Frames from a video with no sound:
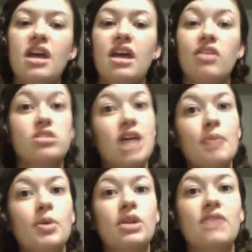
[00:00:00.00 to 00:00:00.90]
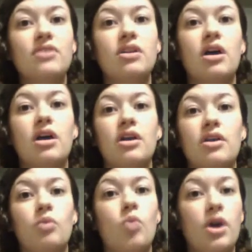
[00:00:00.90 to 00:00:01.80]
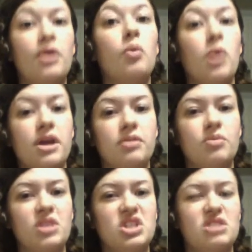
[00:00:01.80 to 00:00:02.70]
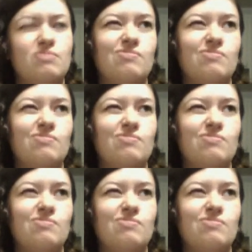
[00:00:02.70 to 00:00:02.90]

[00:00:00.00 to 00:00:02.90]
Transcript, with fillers: And the top eleven are Wanna One, which